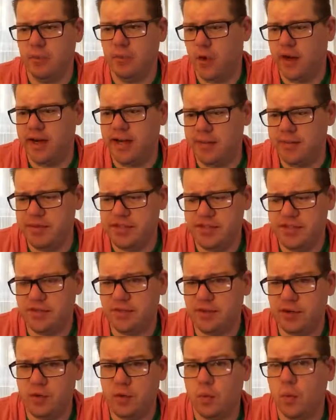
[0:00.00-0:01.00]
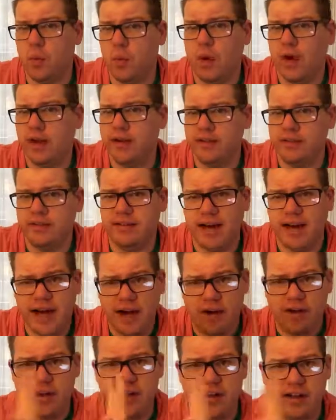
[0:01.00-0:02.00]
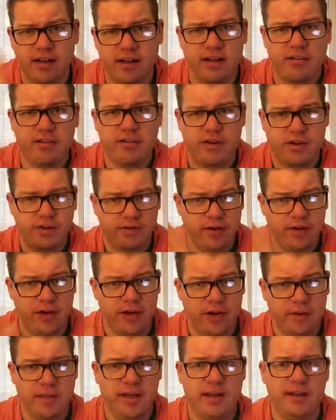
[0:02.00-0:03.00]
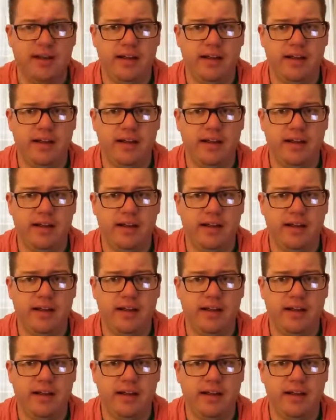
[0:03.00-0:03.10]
one image for one area of your environment,